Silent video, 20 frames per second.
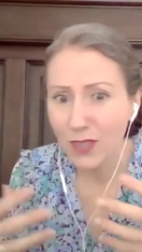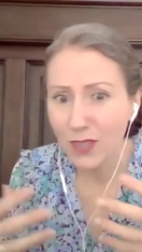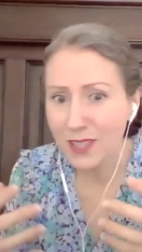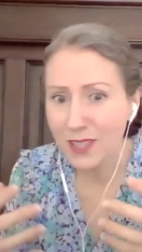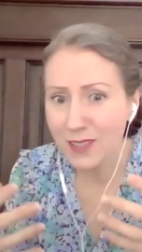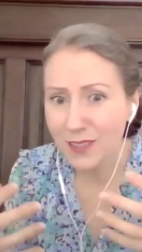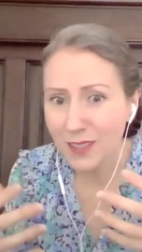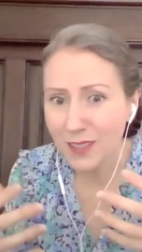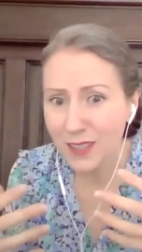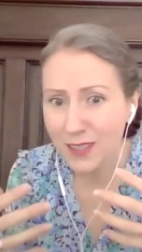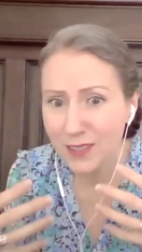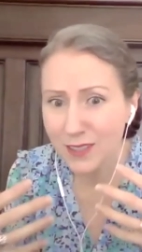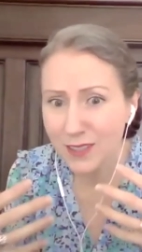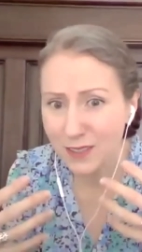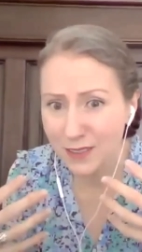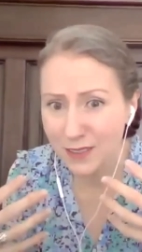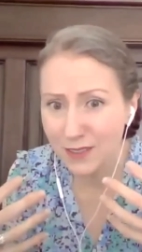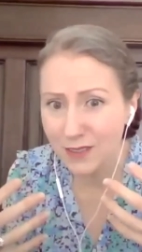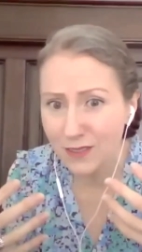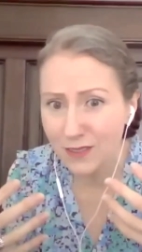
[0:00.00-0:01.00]
it
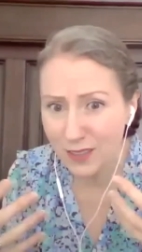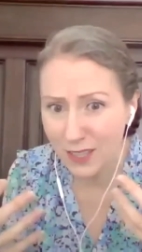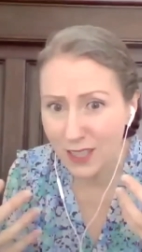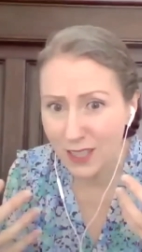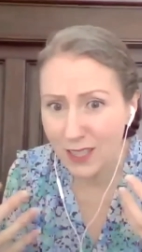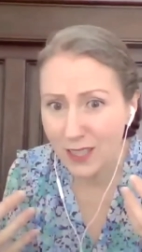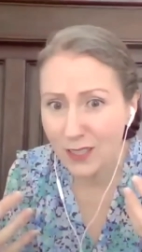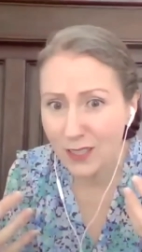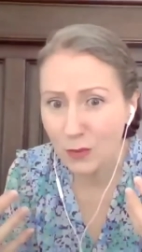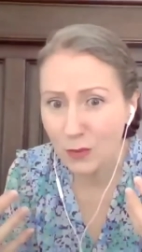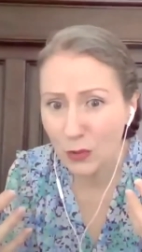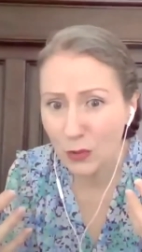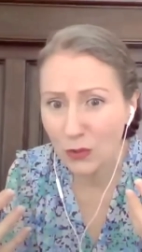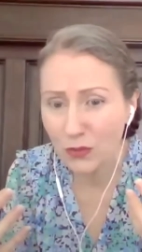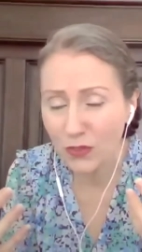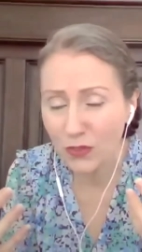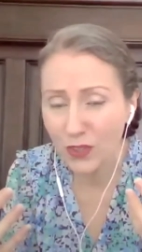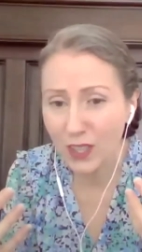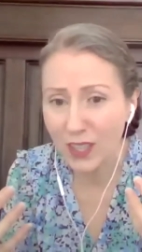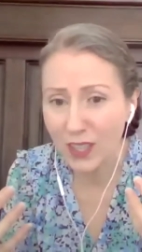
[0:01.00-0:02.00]
is
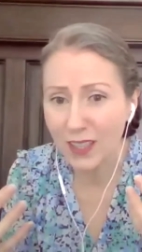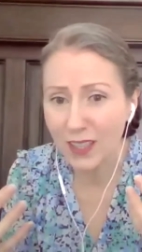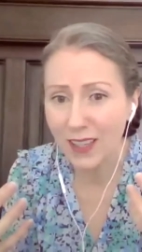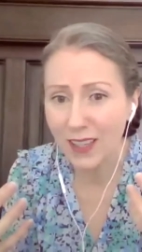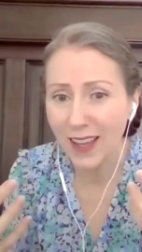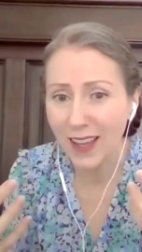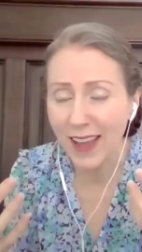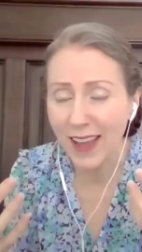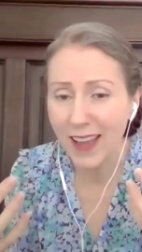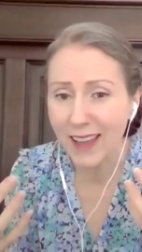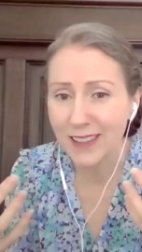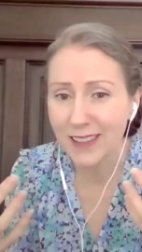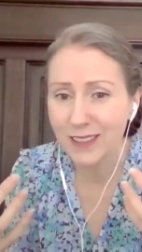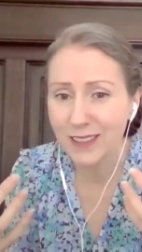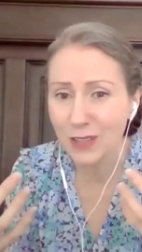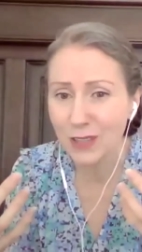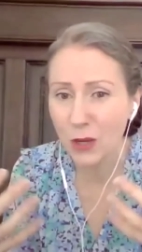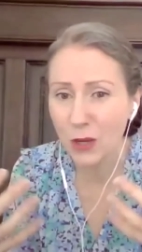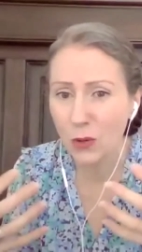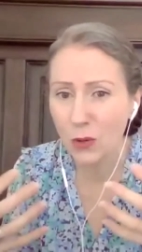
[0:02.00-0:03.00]
moving. And
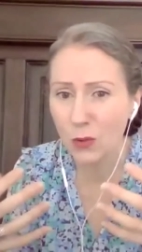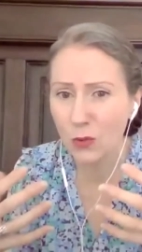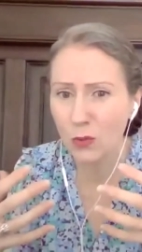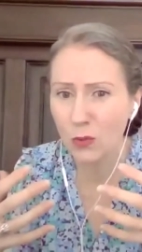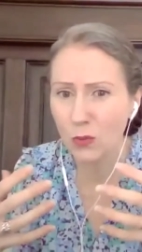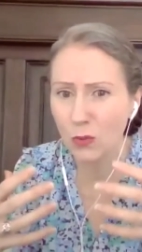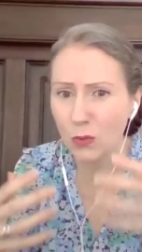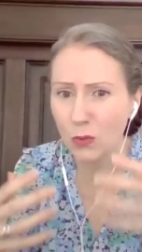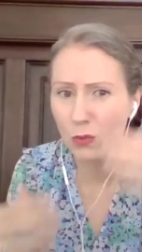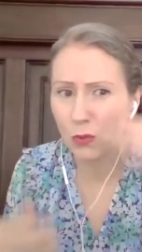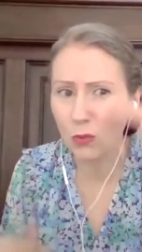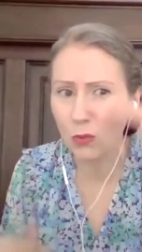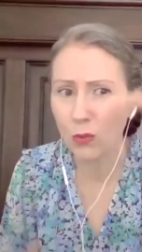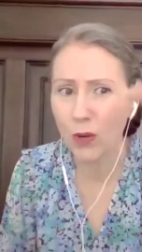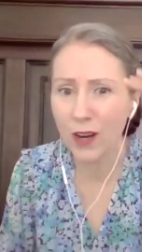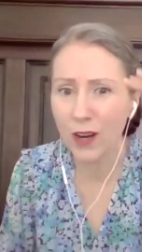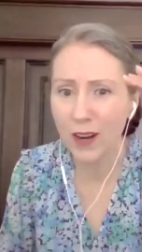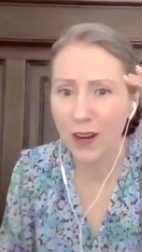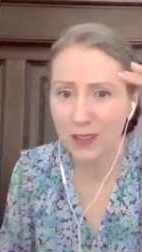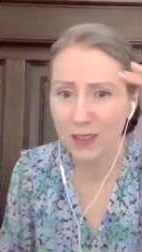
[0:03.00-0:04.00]
so,
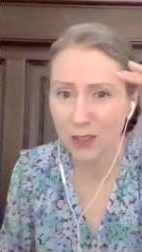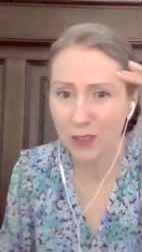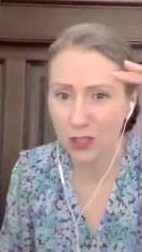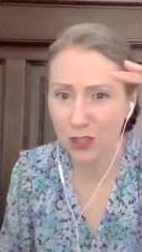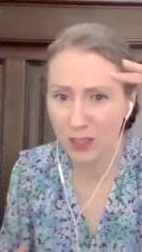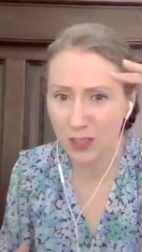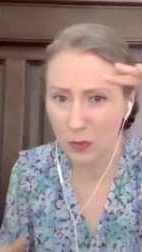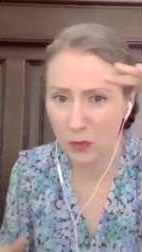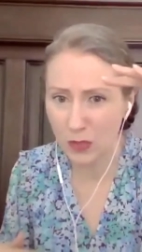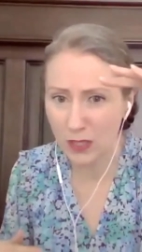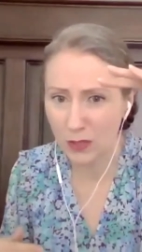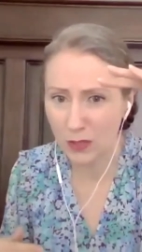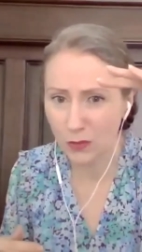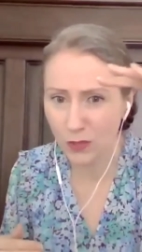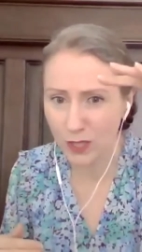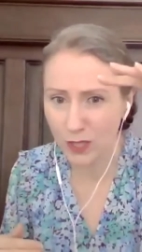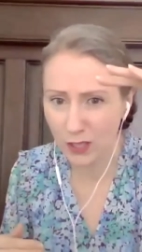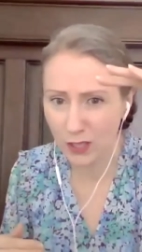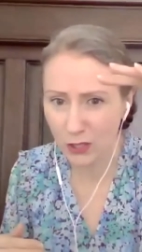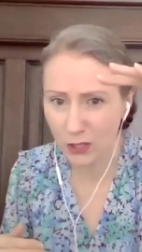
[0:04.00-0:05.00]
whereas she's being
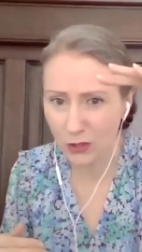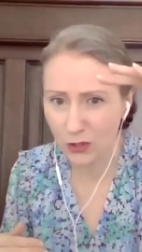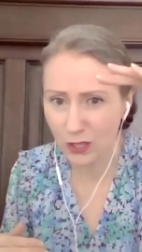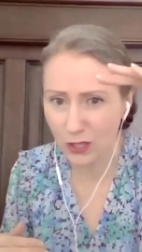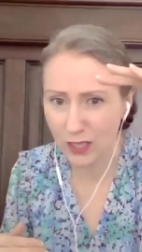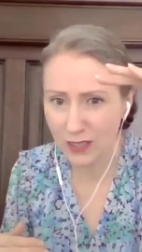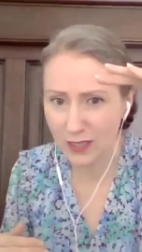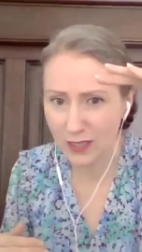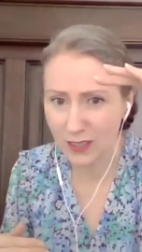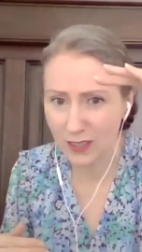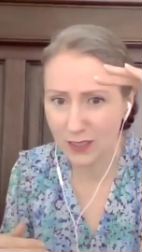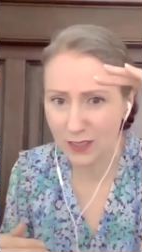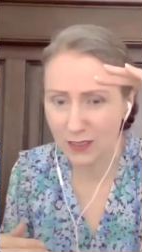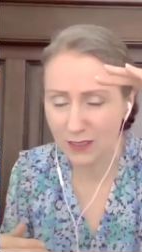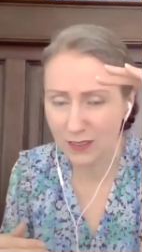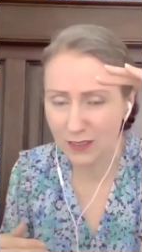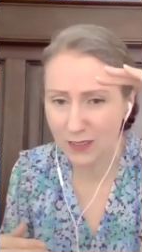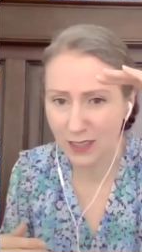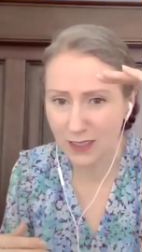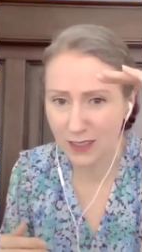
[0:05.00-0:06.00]
ridiculed at the